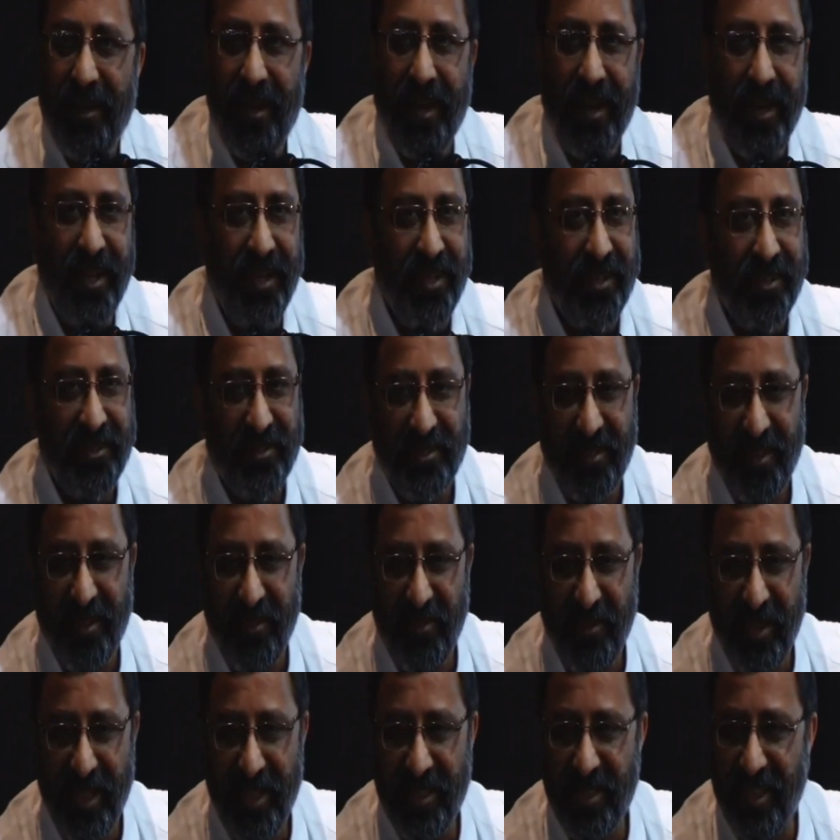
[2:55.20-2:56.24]
and a
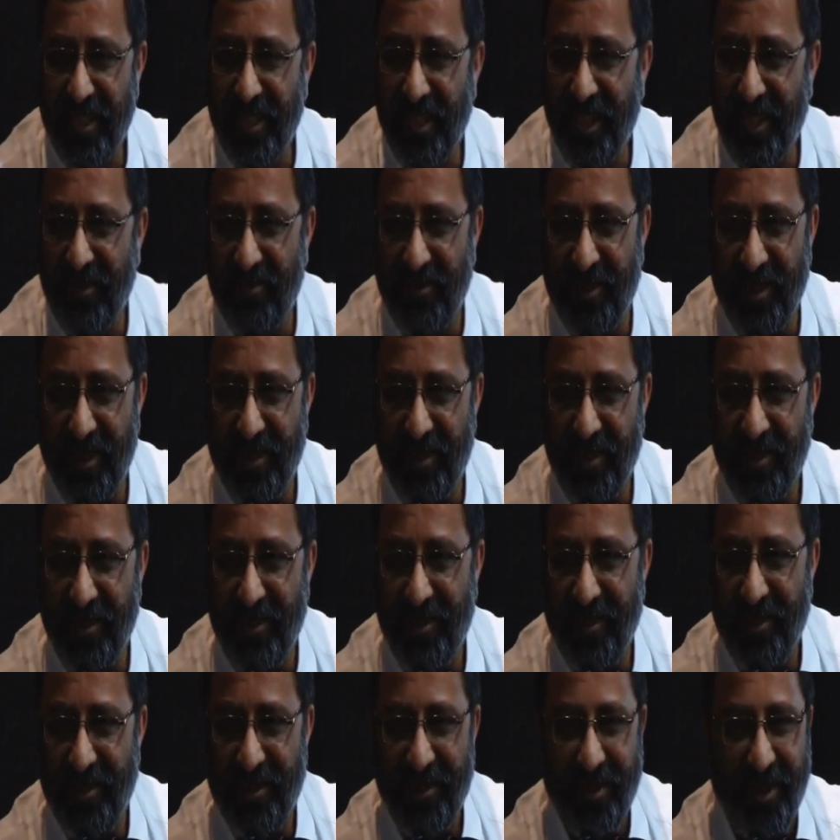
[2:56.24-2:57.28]
very generic word,
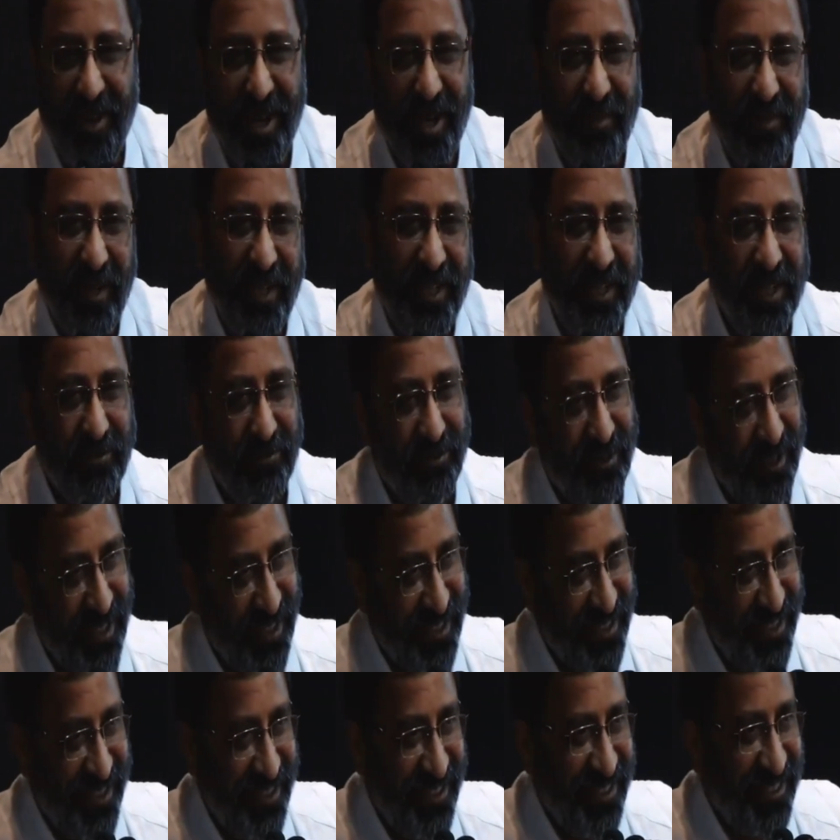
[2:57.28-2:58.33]
all my dear
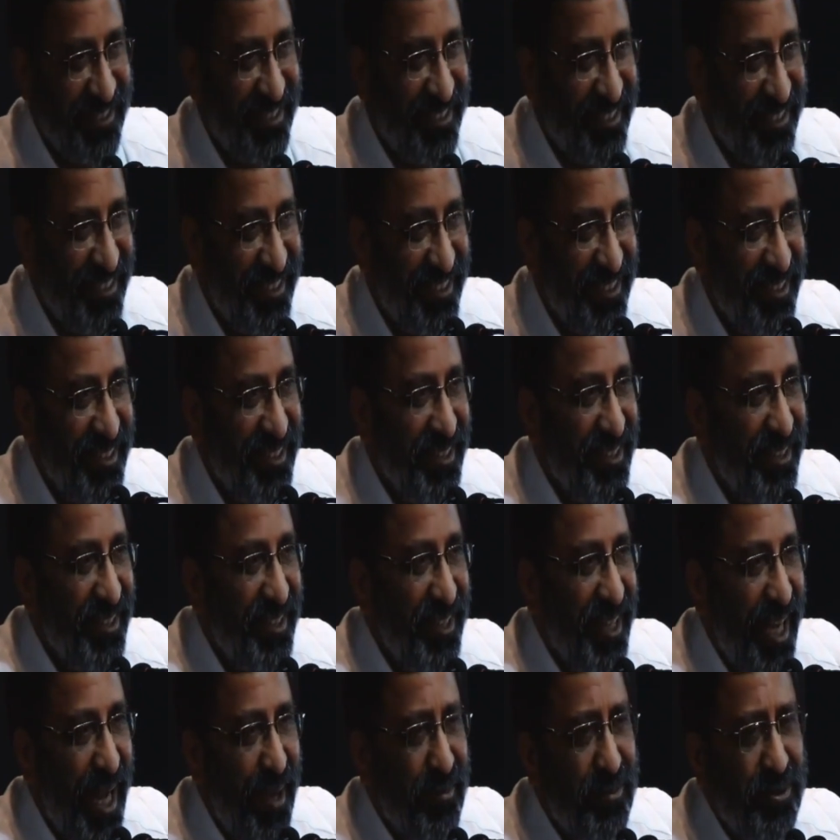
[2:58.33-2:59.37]
friends.
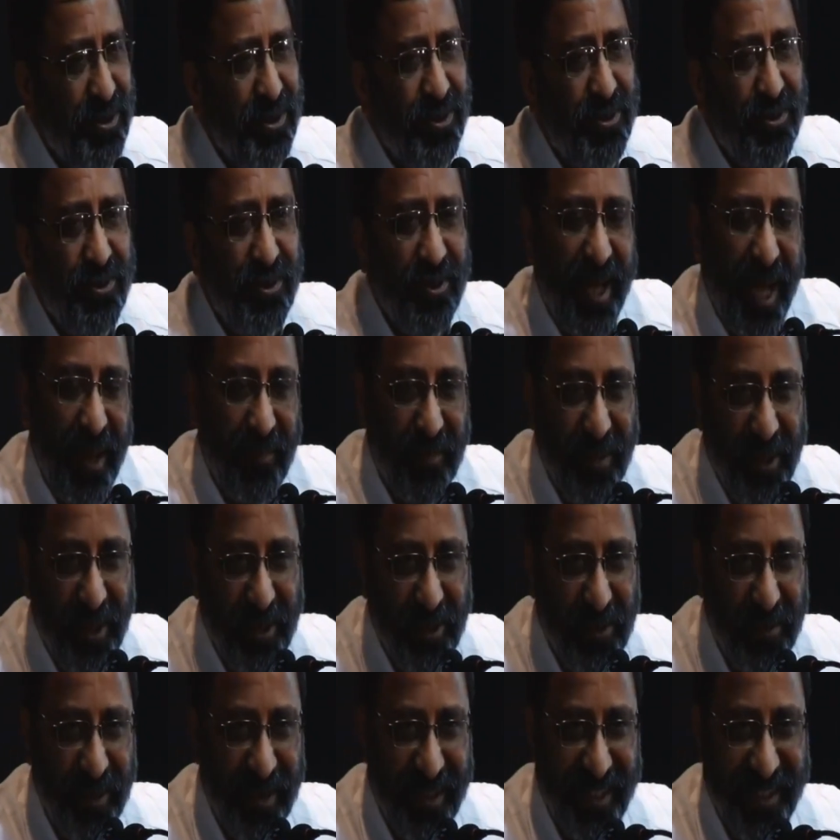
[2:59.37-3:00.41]
I am so happy
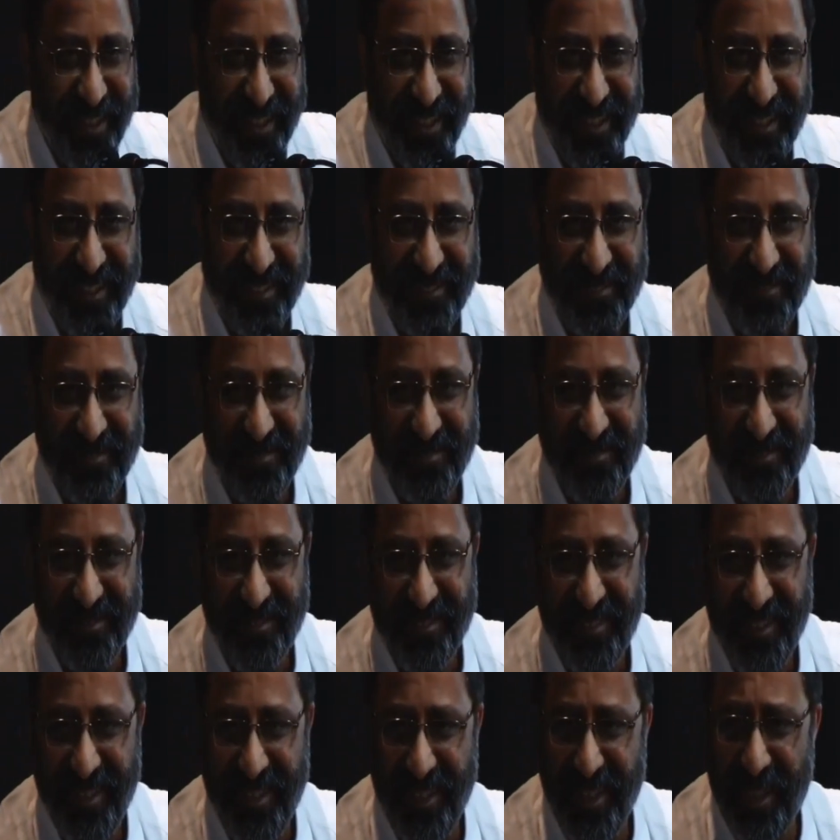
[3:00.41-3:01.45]
to be here.
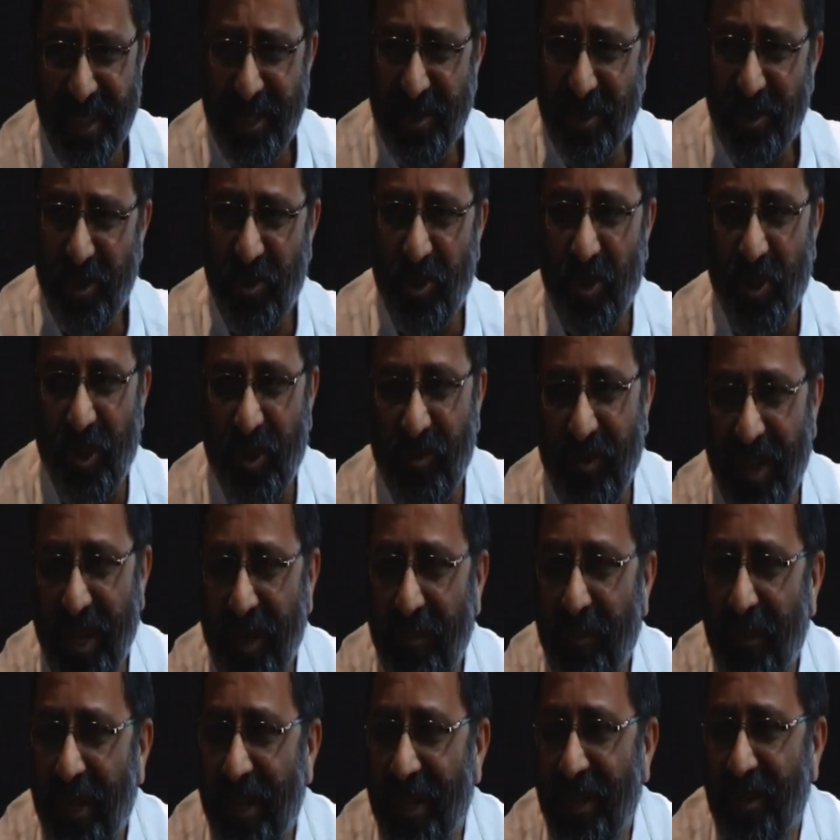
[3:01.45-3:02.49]
It is so
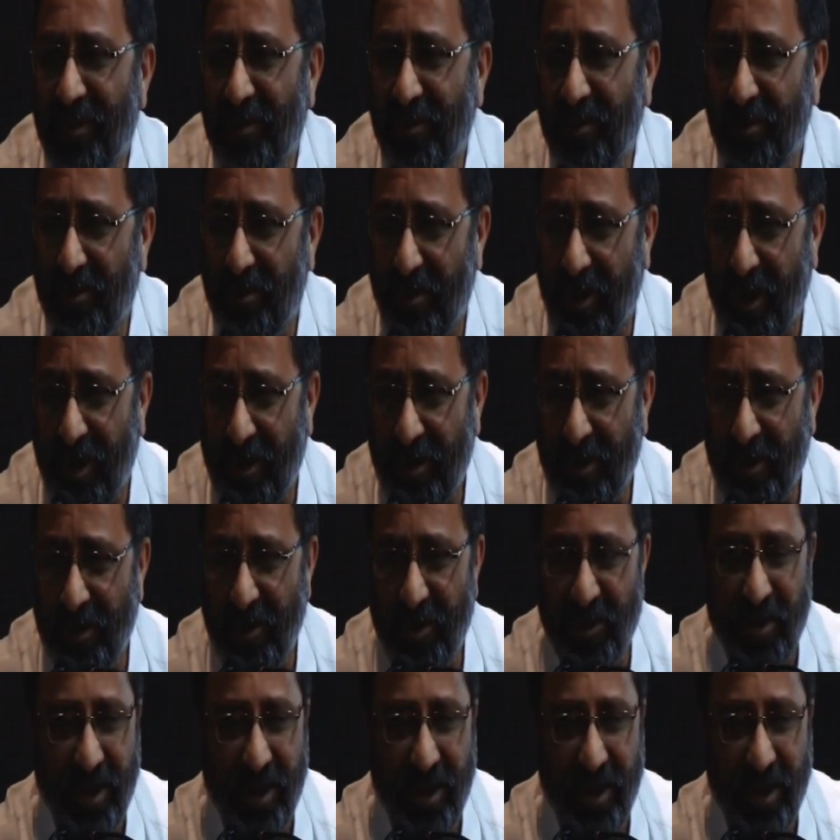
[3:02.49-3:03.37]
overwhelming to talk to